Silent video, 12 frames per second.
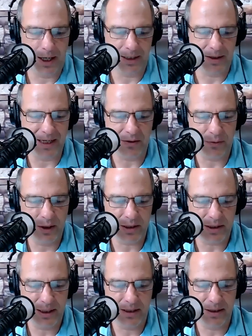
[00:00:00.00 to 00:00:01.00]
Thanks for
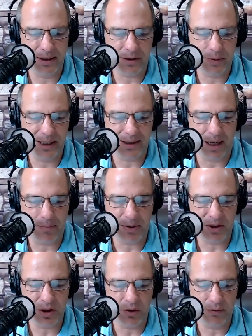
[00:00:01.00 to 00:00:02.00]
listening to this week's
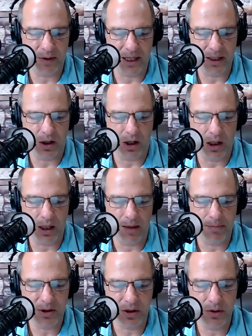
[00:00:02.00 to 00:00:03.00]
episode. Find all
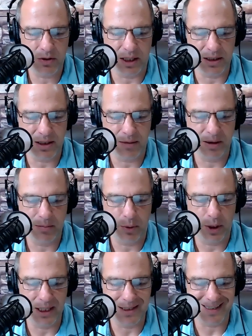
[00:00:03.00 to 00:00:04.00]
episodes at
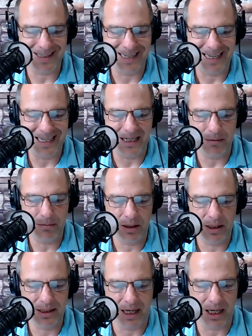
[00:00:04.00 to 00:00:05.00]

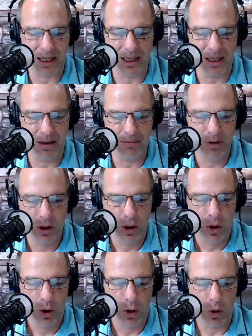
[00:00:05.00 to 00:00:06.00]
tippingpointnm.com
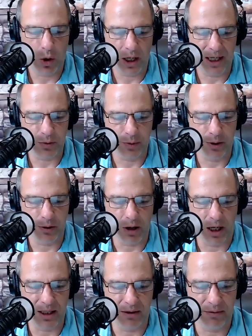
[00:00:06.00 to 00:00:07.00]
or at the Rio
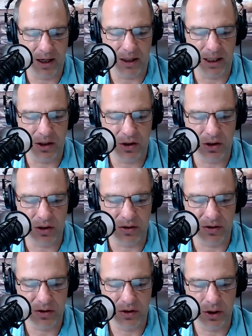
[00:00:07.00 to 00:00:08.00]
Grande
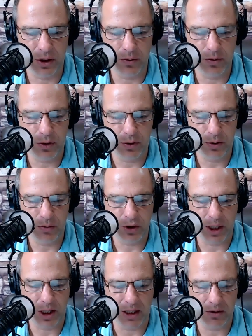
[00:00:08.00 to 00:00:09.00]
Foundation's YouTube
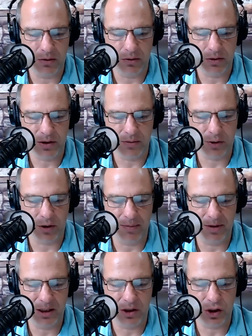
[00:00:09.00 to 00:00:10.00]
channel. Subscribe to
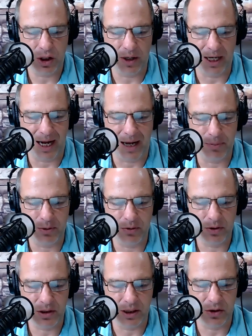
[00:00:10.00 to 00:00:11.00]
this show at Apple,
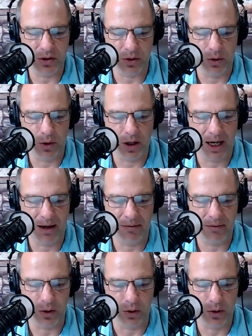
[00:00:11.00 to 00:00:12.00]
Stitcher, or have
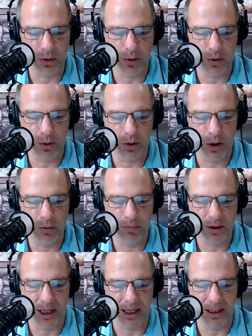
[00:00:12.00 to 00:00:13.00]
your Google Home
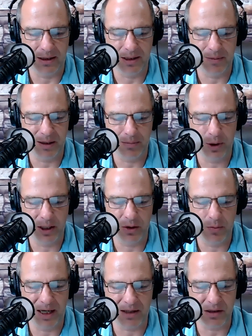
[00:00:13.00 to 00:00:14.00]
play Tipping Point New
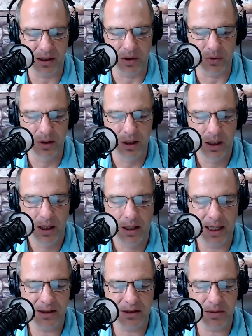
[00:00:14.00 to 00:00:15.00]
Mexico.
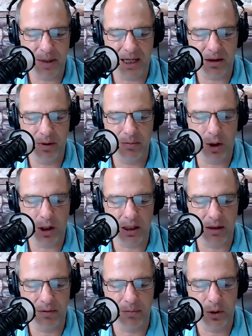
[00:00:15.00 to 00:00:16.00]
Thanks to Path 3 Marketing
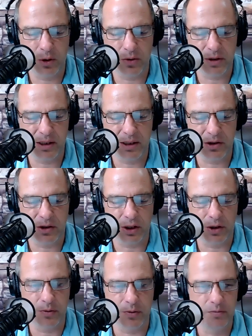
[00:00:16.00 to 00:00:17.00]
for producing this
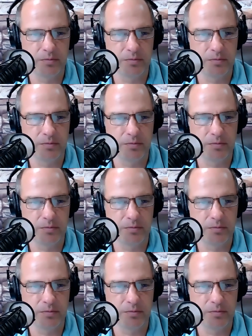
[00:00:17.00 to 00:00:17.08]
show.